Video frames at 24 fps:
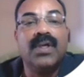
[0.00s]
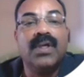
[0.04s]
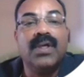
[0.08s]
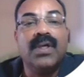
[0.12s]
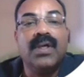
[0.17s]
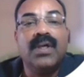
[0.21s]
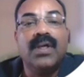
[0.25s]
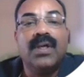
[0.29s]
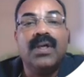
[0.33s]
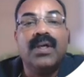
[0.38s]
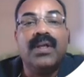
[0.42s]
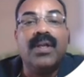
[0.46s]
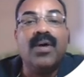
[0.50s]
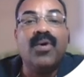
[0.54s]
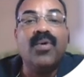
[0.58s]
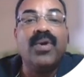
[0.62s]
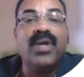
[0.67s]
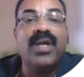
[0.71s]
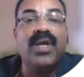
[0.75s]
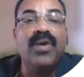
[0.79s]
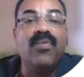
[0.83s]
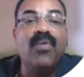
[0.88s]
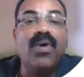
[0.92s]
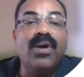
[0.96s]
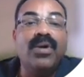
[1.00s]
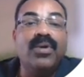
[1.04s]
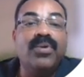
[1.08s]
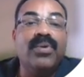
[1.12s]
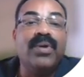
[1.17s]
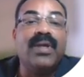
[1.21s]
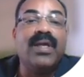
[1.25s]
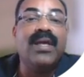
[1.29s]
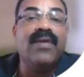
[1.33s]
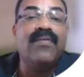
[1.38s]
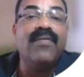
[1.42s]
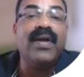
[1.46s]
Now he want to
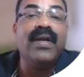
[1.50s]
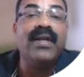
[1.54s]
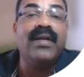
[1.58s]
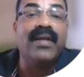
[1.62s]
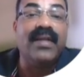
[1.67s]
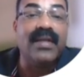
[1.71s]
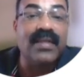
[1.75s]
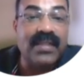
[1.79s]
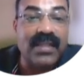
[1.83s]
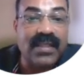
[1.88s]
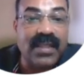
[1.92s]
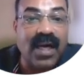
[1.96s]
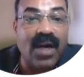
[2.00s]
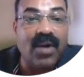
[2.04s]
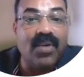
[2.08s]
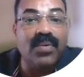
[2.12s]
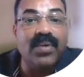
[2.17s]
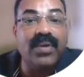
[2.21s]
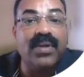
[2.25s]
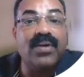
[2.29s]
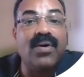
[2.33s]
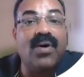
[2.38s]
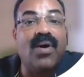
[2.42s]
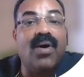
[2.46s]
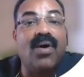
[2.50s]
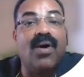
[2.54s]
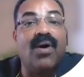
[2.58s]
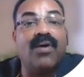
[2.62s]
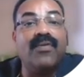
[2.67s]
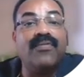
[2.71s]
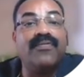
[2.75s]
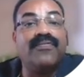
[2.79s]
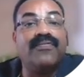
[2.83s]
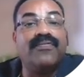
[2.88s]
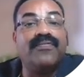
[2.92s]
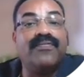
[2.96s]
give a discount of
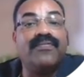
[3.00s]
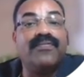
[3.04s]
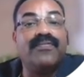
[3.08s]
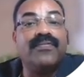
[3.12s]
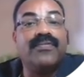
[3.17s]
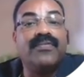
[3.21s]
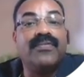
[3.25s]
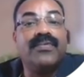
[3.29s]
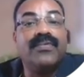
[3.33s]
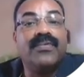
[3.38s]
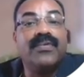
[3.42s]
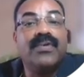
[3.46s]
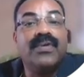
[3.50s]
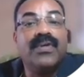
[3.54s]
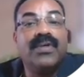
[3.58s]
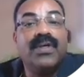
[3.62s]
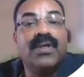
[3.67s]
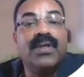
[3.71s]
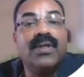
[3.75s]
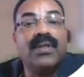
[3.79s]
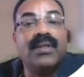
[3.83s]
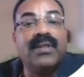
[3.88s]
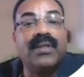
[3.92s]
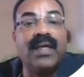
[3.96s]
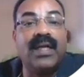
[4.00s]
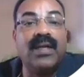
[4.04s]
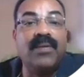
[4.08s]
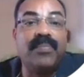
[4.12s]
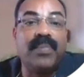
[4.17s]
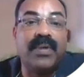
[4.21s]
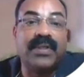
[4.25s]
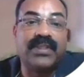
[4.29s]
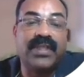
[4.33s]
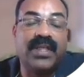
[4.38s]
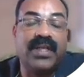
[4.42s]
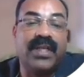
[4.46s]
10%.
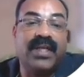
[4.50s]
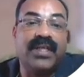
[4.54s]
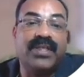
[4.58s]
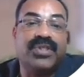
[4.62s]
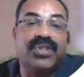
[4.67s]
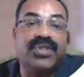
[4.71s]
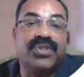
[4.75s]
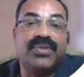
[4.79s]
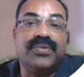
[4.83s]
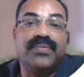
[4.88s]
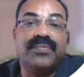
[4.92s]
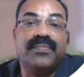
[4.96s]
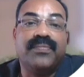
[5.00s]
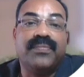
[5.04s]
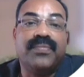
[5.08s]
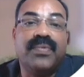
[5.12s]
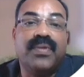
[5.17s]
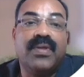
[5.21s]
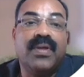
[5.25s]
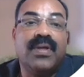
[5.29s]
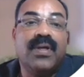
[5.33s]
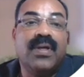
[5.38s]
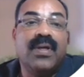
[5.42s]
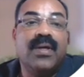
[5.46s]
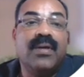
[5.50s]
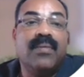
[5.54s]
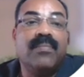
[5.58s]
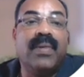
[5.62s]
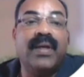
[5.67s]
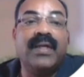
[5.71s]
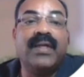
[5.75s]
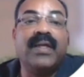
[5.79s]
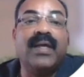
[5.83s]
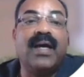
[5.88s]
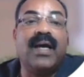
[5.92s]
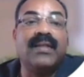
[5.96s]
But
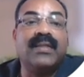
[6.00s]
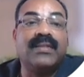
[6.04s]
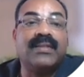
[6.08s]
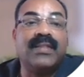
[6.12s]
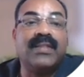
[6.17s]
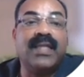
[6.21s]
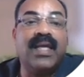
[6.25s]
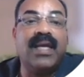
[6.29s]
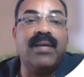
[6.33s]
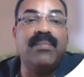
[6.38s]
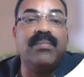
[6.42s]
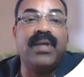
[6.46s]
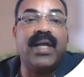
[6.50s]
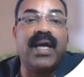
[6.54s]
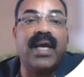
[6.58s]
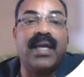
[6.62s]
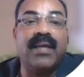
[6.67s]
at the same time,